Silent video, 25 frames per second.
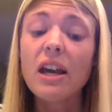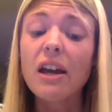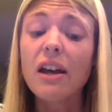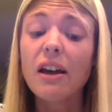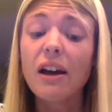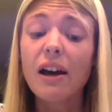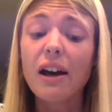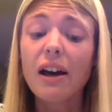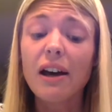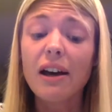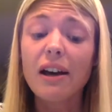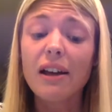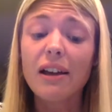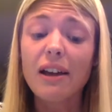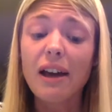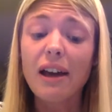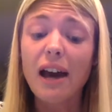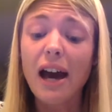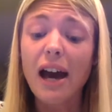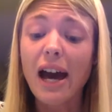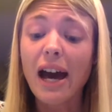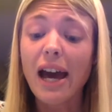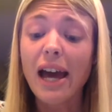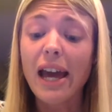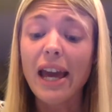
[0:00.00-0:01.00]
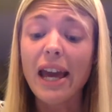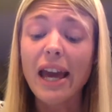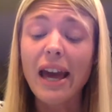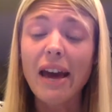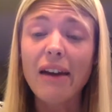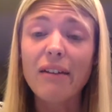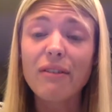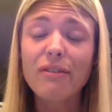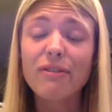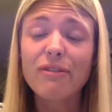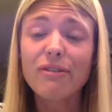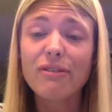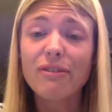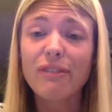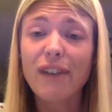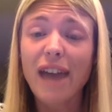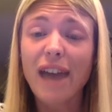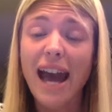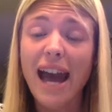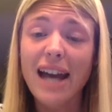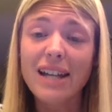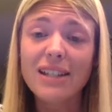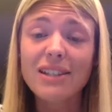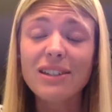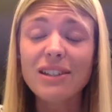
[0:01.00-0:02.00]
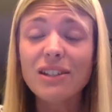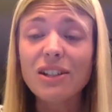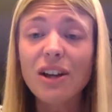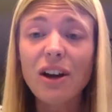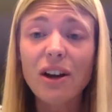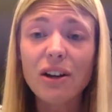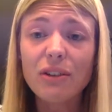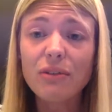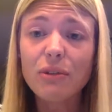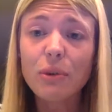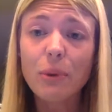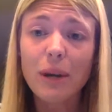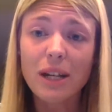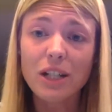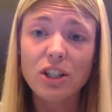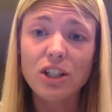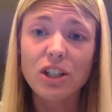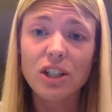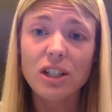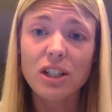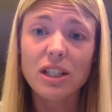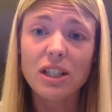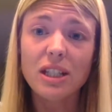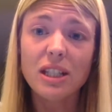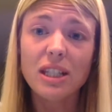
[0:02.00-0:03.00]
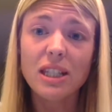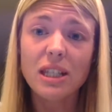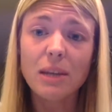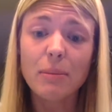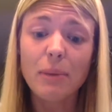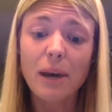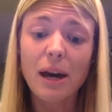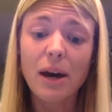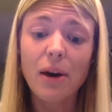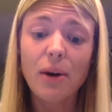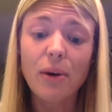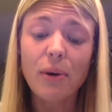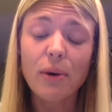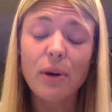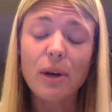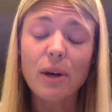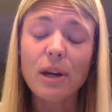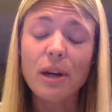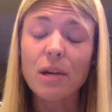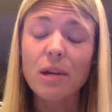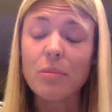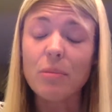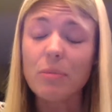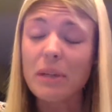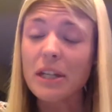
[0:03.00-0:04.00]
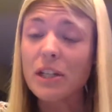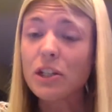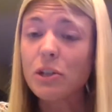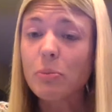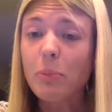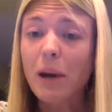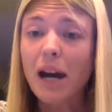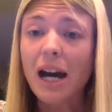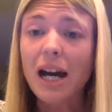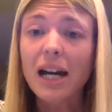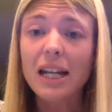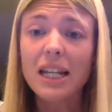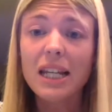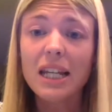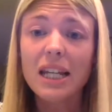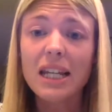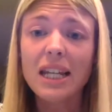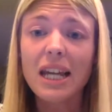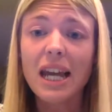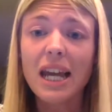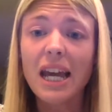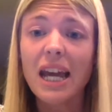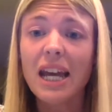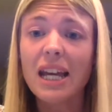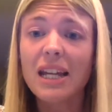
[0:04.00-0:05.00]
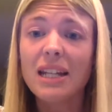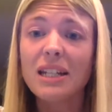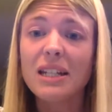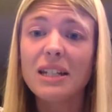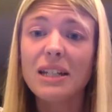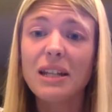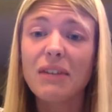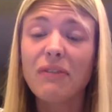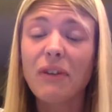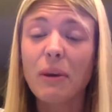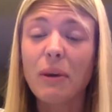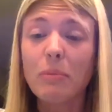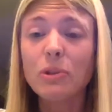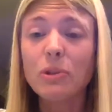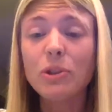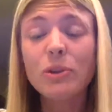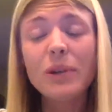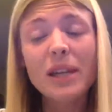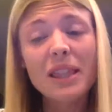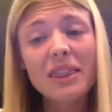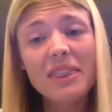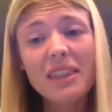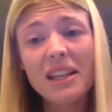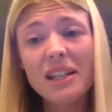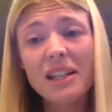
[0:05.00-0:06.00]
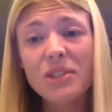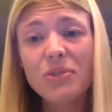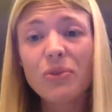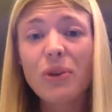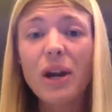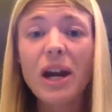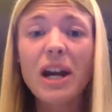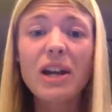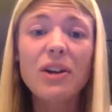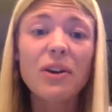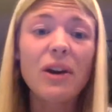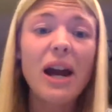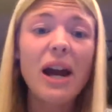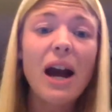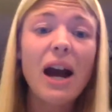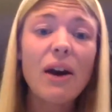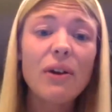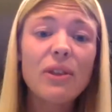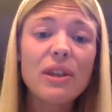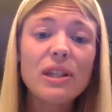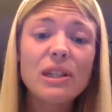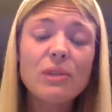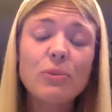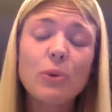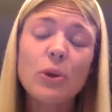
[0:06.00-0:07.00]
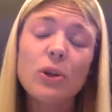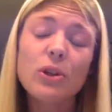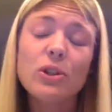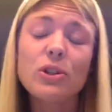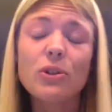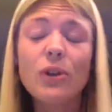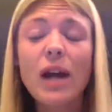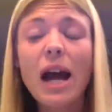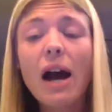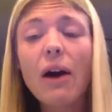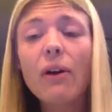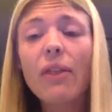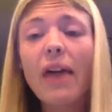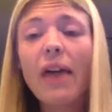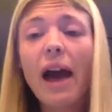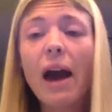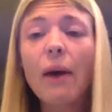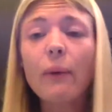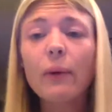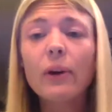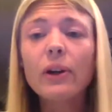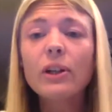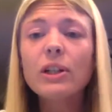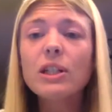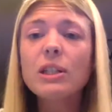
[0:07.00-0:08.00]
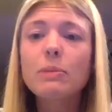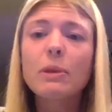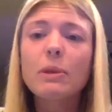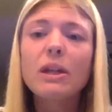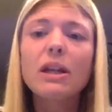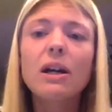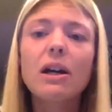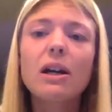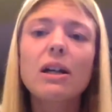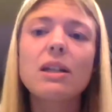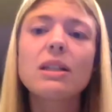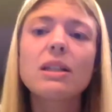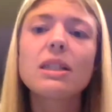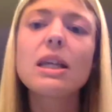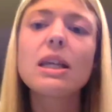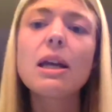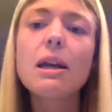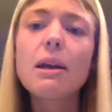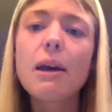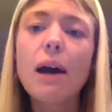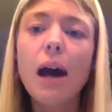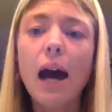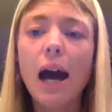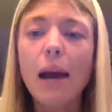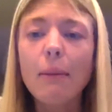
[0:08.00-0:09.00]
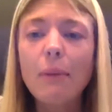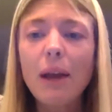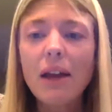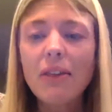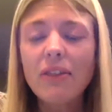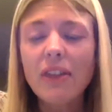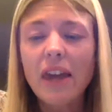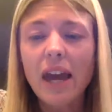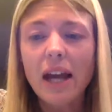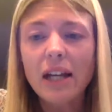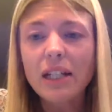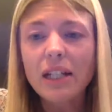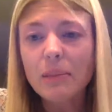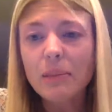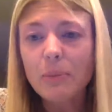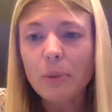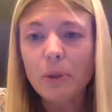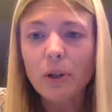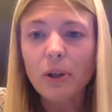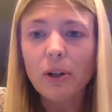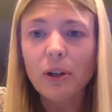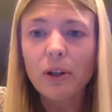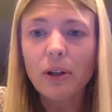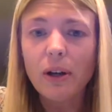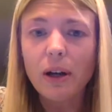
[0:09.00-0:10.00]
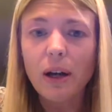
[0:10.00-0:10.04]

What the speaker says: I have asked a ton of questions about Beachbody and if I'm doing things right or how this works or how that works, because I'm not the expert.